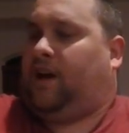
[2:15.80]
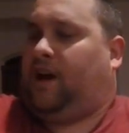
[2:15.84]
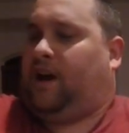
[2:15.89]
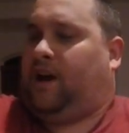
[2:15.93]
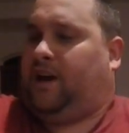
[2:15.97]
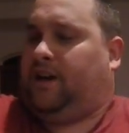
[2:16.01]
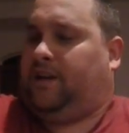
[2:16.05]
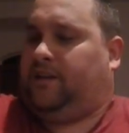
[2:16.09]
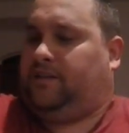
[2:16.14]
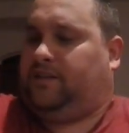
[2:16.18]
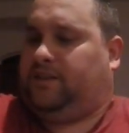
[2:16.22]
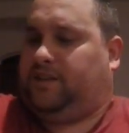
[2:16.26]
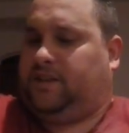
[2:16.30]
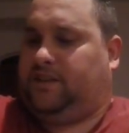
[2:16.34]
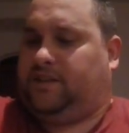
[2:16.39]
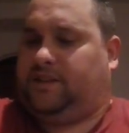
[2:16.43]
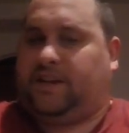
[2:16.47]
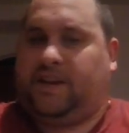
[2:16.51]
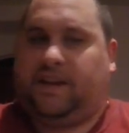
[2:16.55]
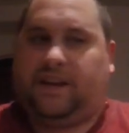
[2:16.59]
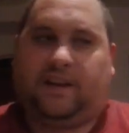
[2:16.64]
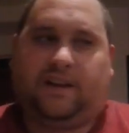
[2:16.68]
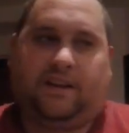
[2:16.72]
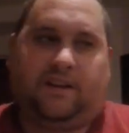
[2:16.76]
I did
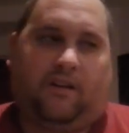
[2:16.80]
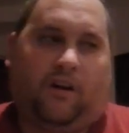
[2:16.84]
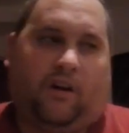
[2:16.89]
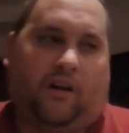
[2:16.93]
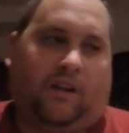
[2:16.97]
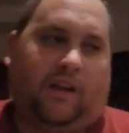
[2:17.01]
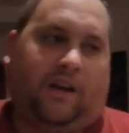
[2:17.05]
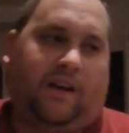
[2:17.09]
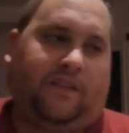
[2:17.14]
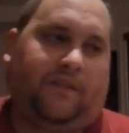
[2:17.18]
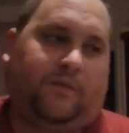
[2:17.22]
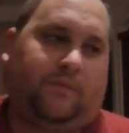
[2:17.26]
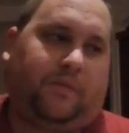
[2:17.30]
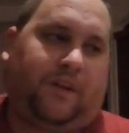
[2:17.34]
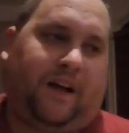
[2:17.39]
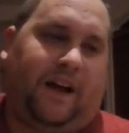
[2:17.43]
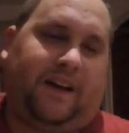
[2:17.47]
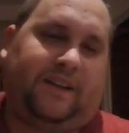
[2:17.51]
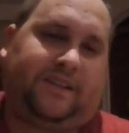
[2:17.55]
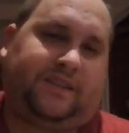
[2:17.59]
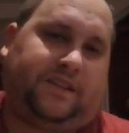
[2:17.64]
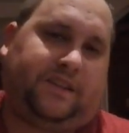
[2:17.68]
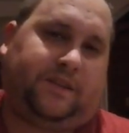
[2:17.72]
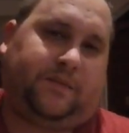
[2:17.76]
take it all out of the
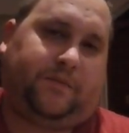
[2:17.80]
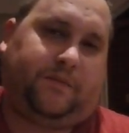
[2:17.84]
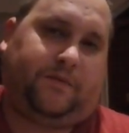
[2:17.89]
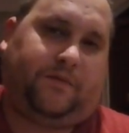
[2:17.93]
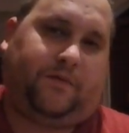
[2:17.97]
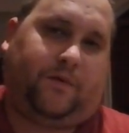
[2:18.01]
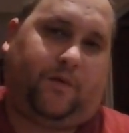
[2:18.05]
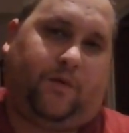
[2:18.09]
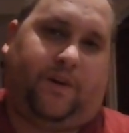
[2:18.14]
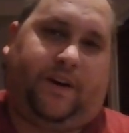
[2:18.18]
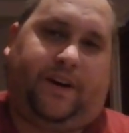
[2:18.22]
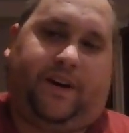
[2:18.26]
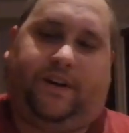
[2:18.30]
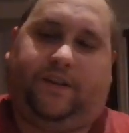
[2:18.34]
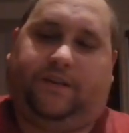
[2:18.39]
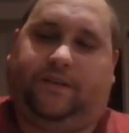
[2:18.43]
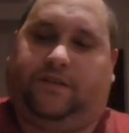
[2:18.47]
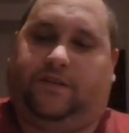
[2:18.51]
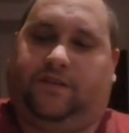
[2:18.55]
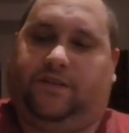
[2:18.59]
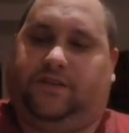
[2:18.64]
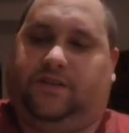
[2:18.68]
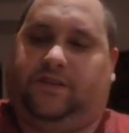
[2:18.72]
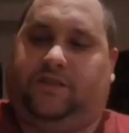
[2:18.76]
plastic beforehand,
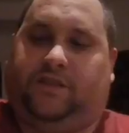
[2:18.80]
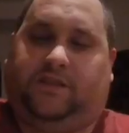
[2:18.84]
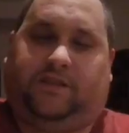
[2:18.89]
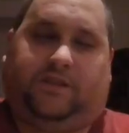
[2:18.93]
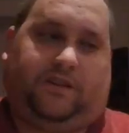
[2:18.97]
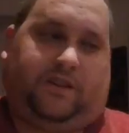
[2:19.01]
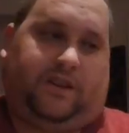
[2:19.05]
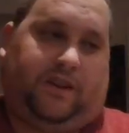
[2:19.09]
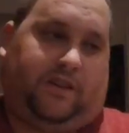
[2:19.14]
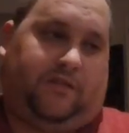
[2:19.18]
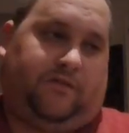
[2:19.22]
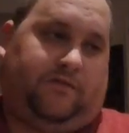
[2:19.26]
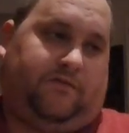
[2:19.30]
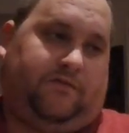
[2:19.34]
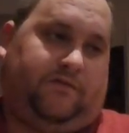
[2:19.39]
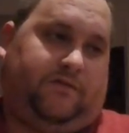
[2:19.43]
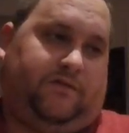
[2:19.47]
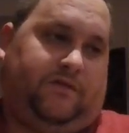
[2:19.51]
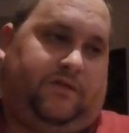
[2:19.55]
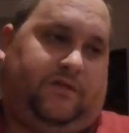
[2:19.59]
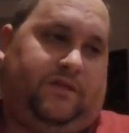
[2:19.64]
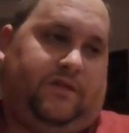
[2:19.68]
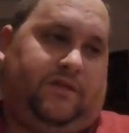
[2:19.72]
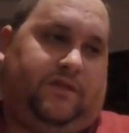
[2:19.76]
just to let you know,
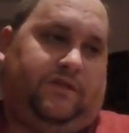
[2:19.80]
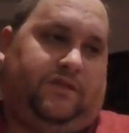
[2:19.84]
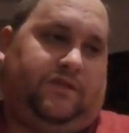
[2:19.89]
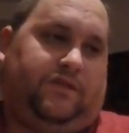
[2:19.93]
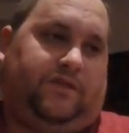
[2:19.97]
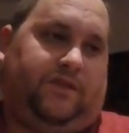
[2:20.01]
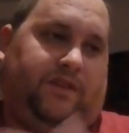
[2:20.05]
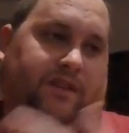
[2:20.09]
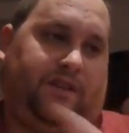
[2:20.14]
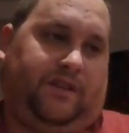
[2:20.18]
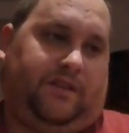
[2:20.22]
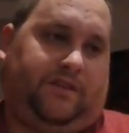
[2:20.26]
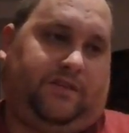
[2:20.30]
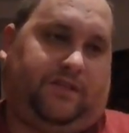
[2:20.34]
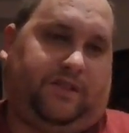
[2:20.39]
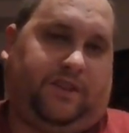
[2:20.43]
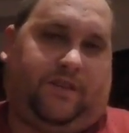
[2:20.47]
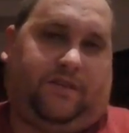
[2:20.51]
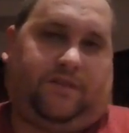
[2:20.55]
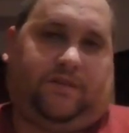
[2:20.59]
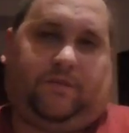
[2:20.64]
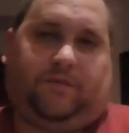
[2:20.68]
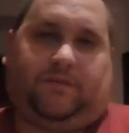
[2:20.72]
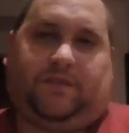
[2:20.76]
so that it'll
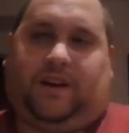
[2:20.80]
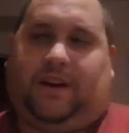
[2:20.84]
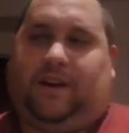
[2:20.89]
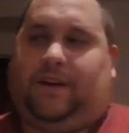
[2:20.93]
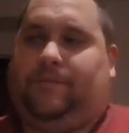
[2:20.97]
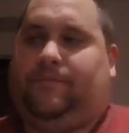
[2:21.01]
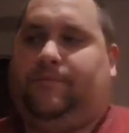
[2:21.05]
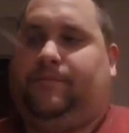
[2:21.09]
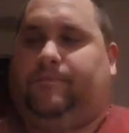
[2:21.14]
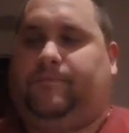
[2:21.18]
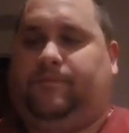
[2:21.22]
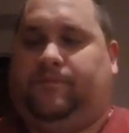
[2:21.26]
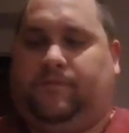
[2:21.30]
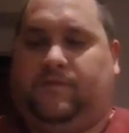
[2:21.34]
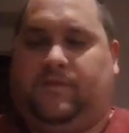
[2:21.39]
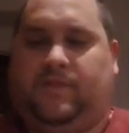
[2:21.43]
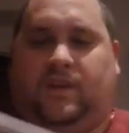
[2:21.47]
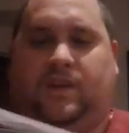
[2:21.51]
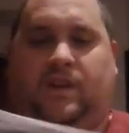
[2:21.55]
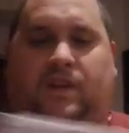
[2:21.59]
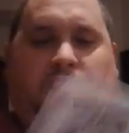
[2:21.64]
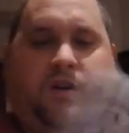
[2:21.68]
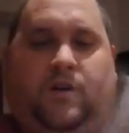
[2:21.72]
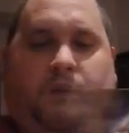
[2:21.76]
save some time.
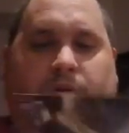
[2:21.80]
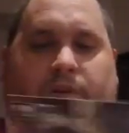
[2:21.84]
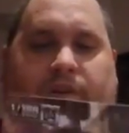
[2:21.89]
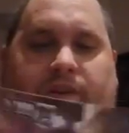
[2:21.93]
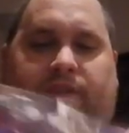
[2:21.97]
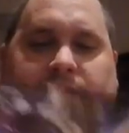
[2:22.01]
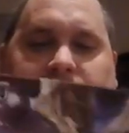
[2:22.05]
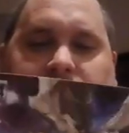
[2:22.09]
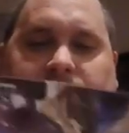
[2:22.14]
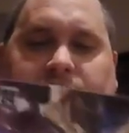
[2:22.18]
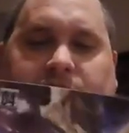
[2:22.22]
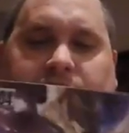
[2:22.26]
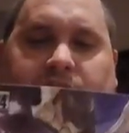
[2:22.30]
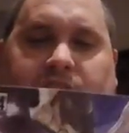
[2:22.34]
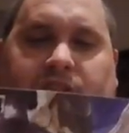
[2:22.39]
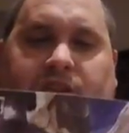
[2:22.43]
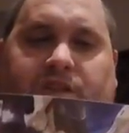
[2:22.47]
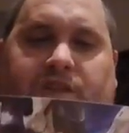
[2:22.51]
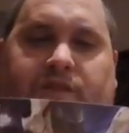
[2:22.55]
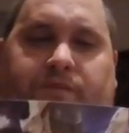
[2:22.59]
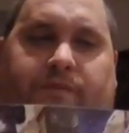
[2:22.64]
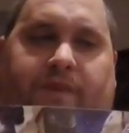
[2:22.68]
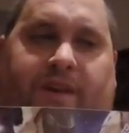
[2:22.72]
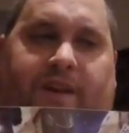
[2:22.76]
We get the
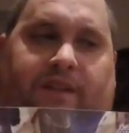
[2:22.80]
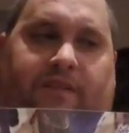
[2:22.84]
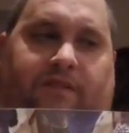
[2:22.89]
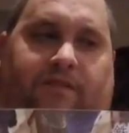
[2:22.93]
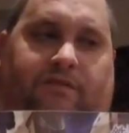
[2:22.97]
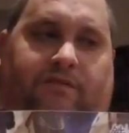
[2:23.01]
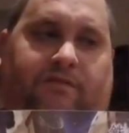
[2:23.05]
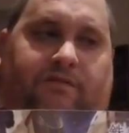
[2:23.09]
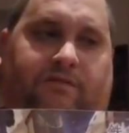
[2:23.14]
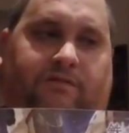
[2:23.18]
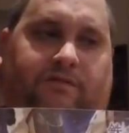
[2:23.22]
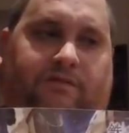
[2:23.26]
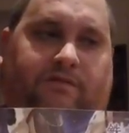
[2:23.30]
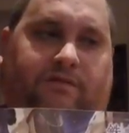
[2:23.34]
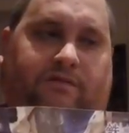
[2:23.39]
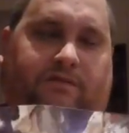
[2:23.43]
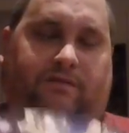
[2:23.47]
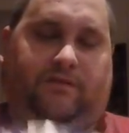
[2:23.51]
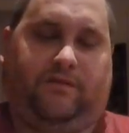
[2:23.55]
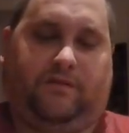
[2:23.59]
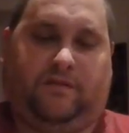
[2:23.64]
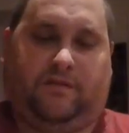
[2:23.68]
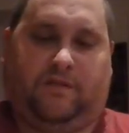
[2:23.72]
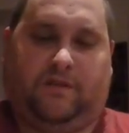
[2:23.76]
instruction manual,
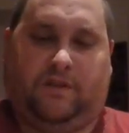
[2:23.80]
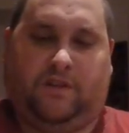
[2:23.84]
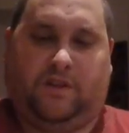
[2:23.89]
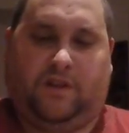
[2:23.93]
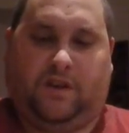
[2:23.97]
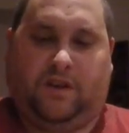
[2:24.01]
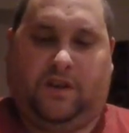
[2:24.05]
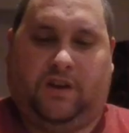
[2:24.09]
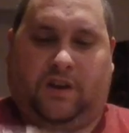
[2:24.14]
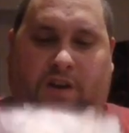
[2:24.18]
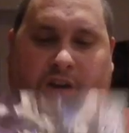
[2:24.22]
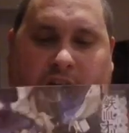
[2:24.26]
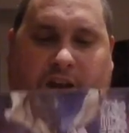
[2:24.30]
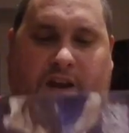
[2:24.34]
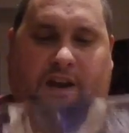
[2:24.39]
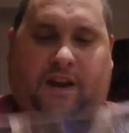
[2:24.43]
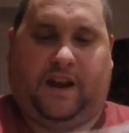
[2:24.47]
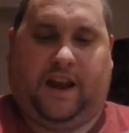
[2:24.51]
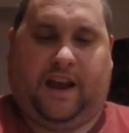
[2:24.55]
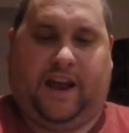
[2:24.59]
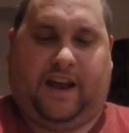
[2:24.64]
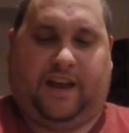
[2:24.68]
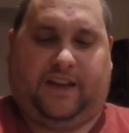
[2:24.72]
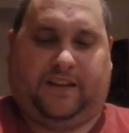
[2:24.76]
and
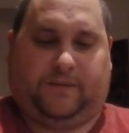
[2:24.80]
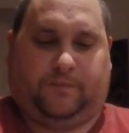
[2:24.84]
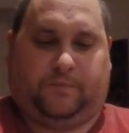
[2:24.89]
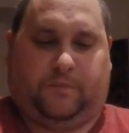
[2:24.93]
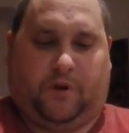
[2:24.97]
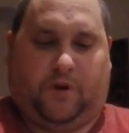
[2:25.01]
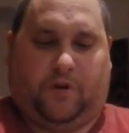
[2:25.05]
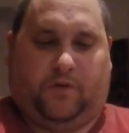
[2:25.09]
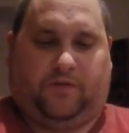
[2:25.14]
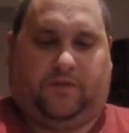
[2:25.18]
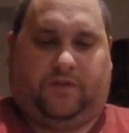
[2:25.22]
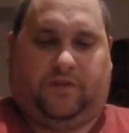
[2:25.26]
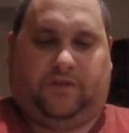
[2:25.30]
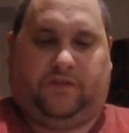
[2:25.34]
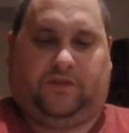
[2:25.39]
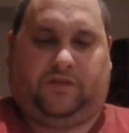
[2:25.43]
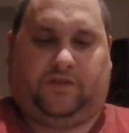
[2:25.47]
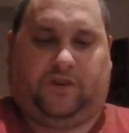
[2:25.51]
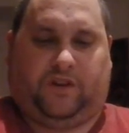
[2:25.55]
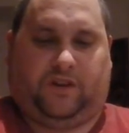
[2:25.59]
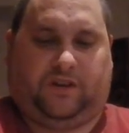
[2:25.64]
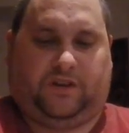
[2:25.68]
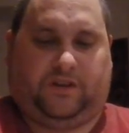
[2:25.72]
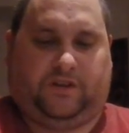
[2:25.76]
it has both the
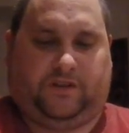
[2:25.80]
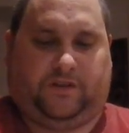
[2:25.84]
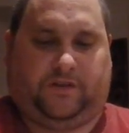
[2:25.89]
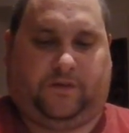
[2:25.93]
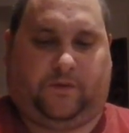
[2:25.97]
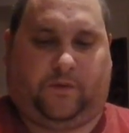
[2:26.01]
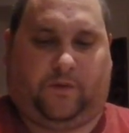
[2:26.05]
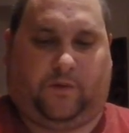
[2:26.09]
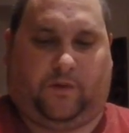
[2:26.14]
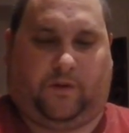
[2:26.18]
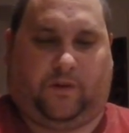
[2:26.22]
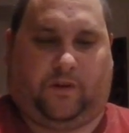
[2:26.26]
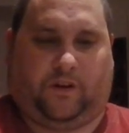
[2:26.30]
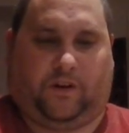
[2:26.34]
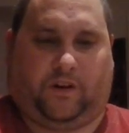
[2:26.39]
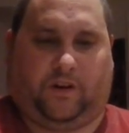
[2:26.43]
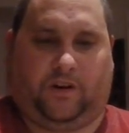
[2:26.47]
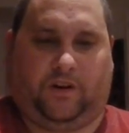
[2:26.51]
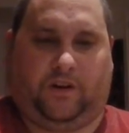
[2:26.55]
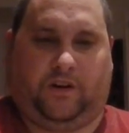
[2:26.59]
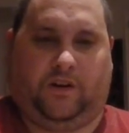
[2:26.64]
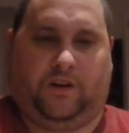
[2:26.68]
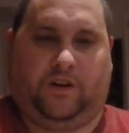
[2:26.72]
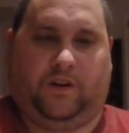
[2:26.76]
instructions for
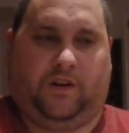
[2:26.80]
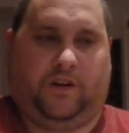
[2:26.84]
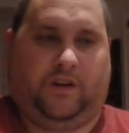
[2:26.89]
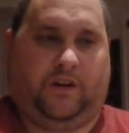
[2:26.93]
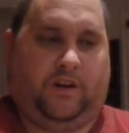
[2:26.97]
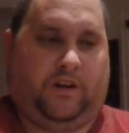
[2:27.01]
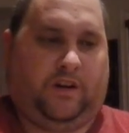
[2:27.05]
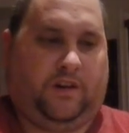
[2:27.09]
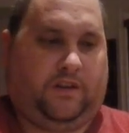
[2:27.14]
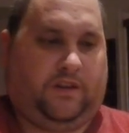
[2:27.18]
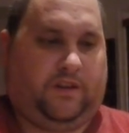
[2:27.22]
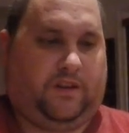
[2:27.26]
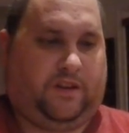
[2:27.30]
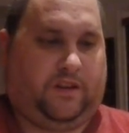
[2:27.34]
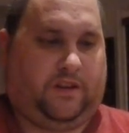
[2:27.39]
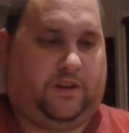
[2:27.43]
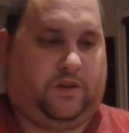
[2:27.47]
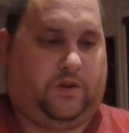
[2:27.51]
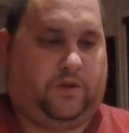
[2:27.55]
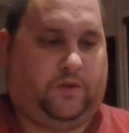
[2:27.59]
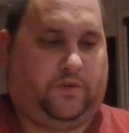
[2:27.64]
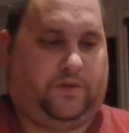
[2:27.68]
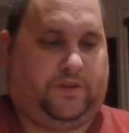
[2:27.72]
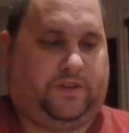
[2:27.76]
the
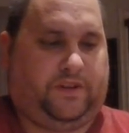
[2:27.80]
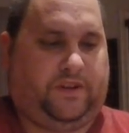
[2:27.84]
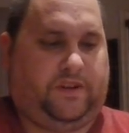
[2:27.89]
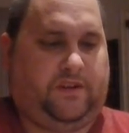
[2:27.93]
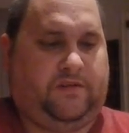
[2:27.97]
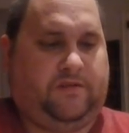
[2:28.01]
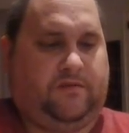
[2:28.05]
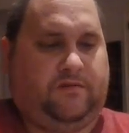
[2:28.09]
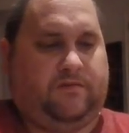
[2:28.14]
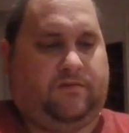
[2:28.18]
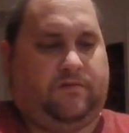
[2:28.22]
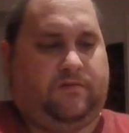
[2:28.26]
gusion,